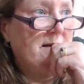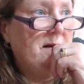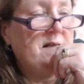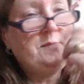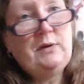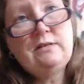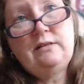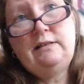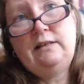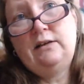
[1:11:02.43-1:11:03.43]

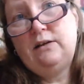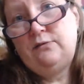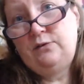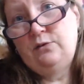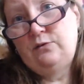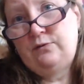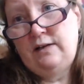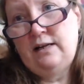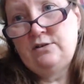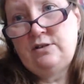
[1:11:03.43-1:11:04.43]
Especially if you're
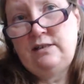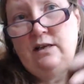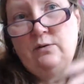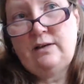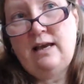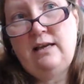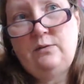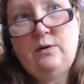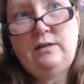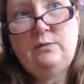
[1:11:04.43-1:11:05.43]
financially okay
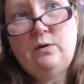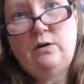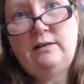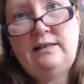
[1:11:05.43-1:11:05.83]
where you are.